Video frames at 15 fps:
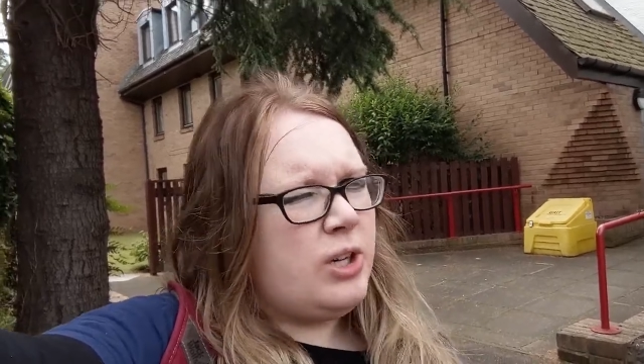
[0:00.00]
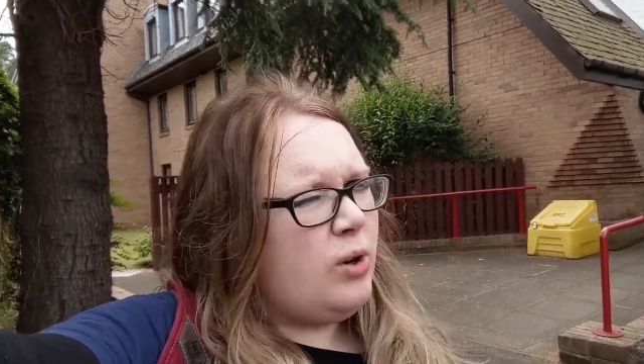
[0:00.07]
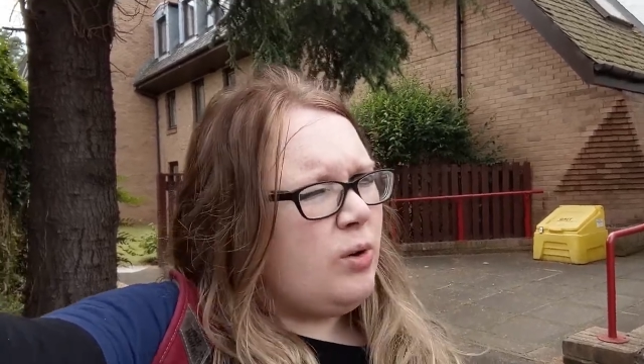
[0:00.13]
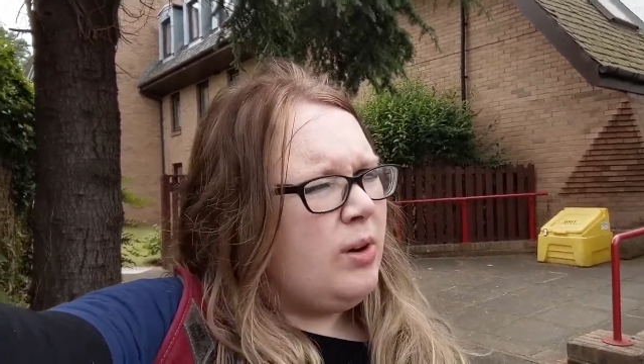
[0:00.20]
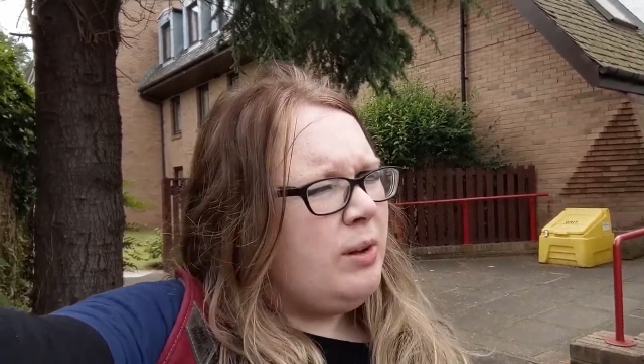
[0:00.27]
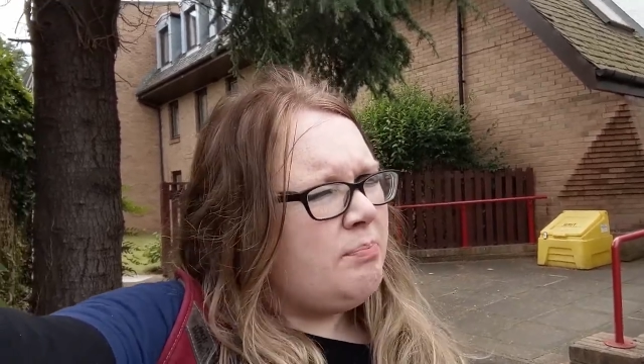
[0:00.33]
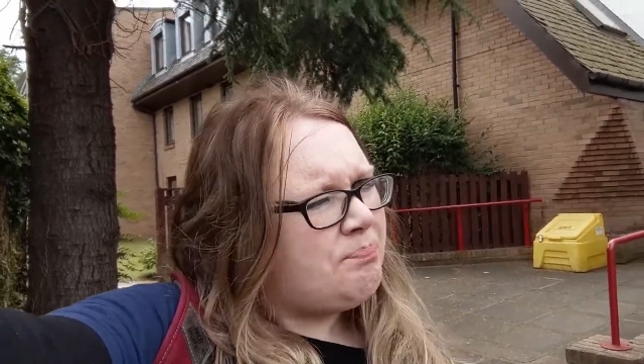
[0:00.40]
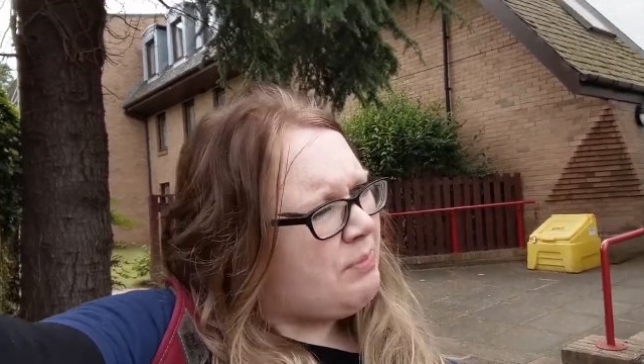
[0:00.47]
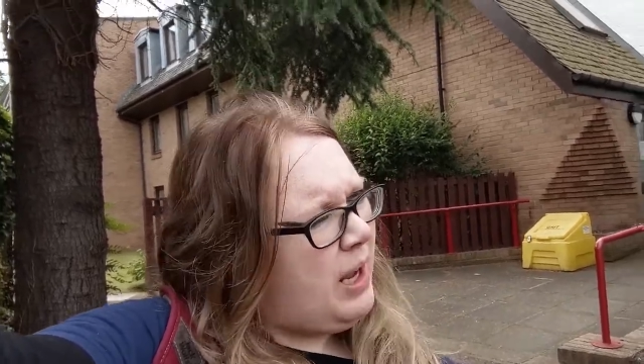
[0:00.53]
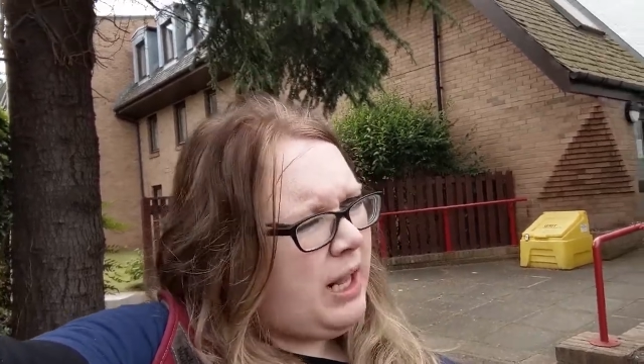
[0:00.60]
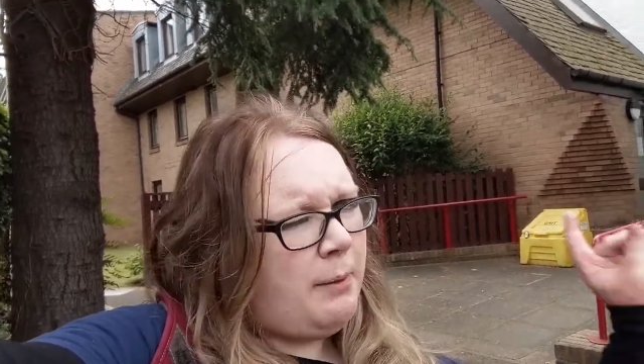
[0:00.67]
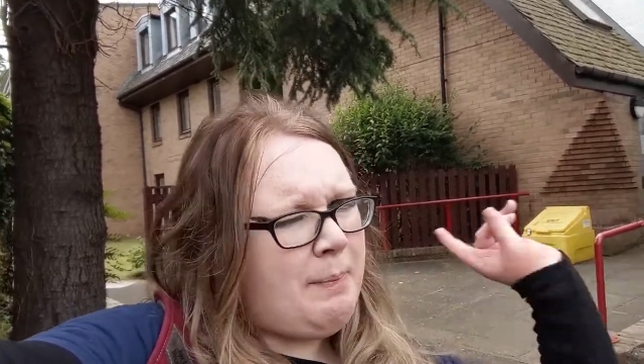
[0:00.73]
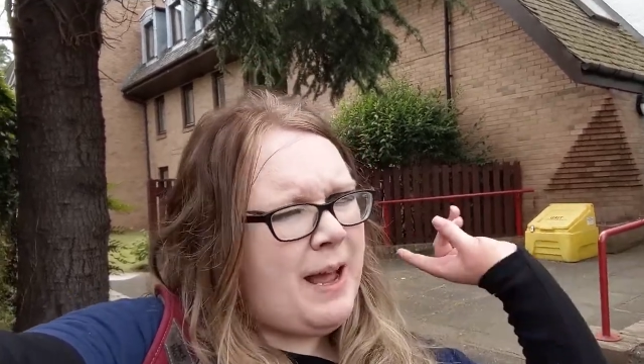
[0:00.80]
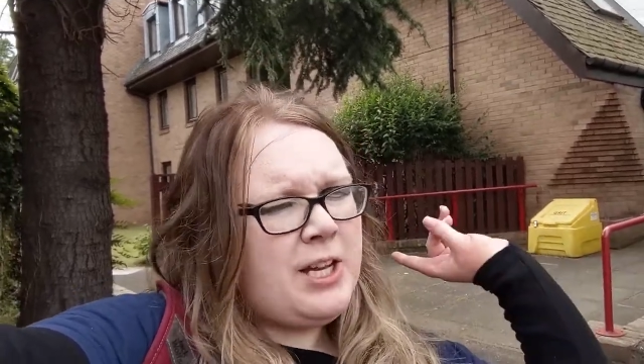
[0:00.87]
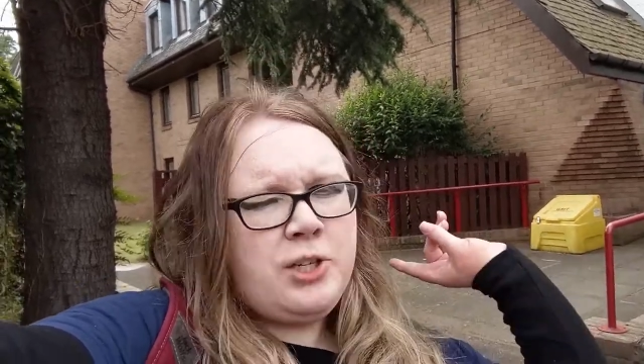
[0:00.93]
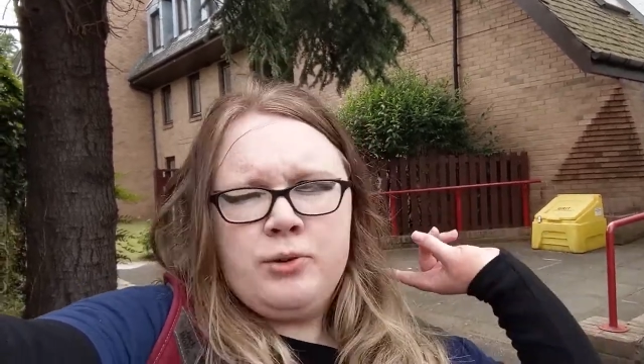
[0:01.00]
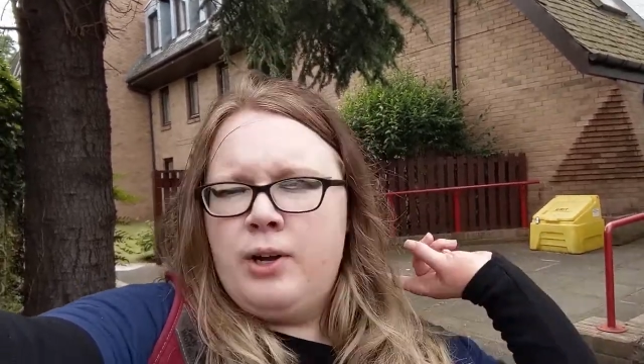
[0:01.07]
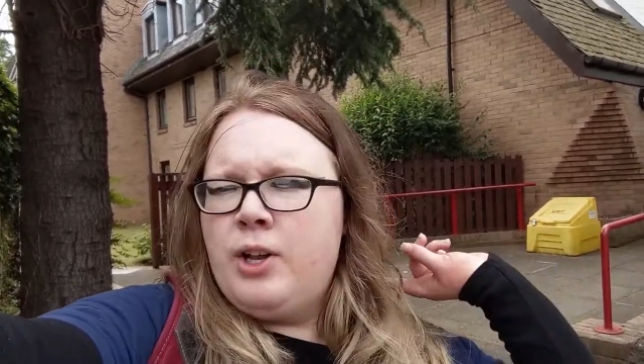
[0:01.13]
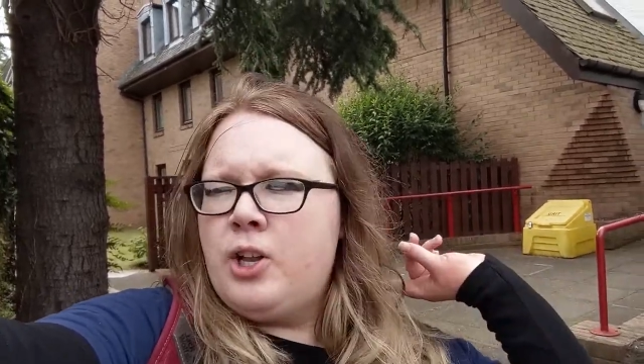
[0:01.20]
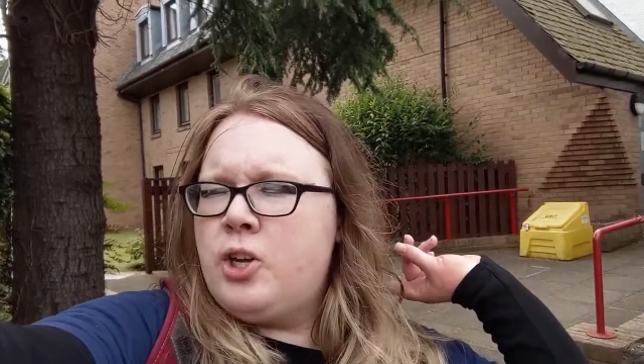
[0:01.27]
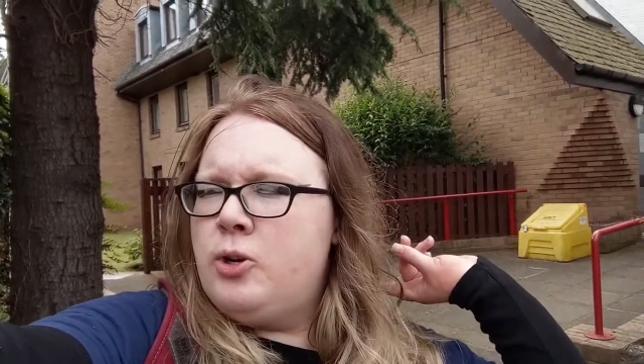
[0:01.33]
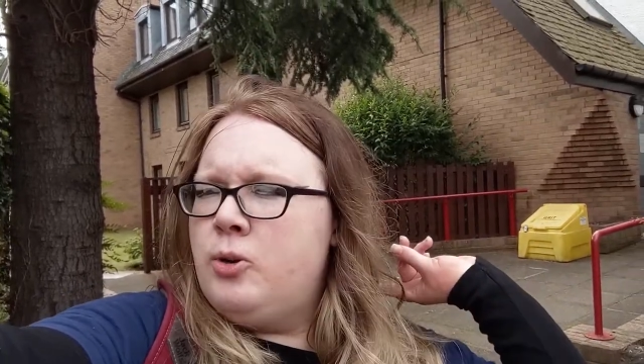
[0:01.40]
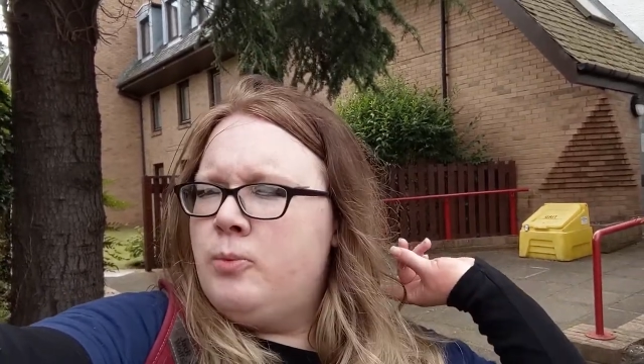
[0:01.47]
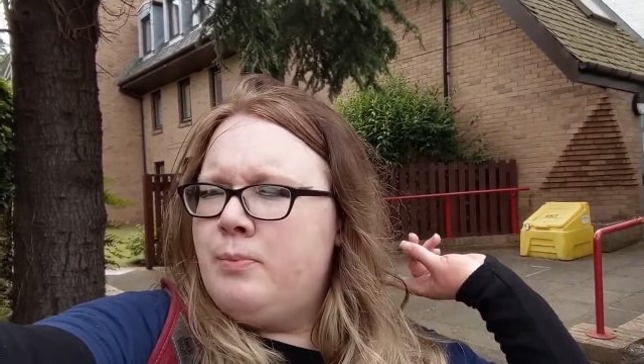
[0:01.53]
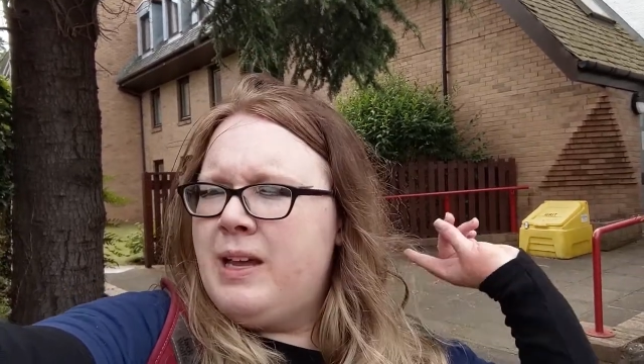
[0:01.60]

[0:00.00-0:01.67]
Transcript: So I'll pass you on to